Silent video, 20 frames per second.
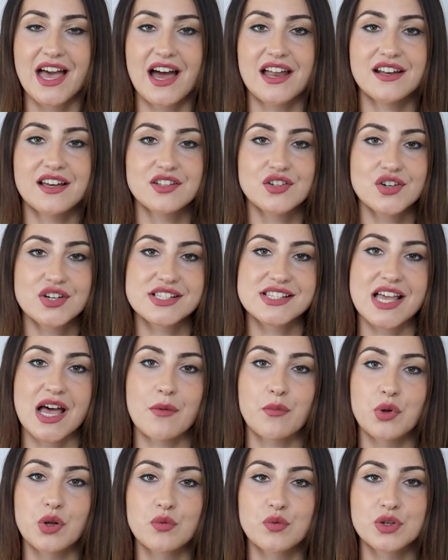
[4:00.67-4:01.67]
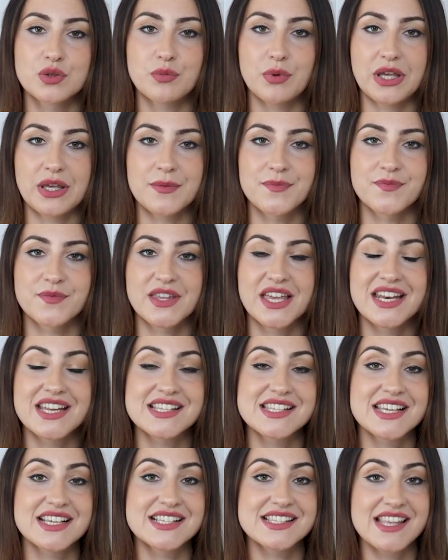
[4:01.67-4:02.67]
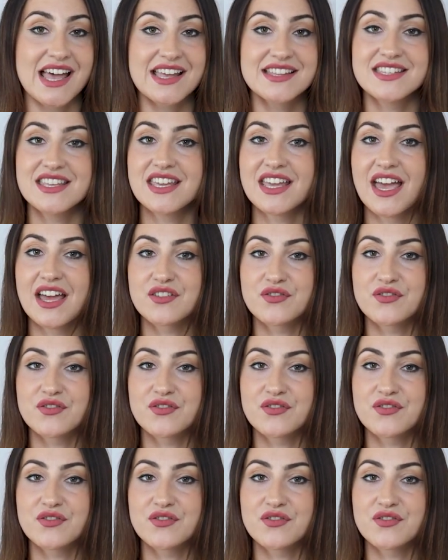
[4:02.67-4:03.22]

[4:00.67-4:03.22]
Another example would be, "It is exciting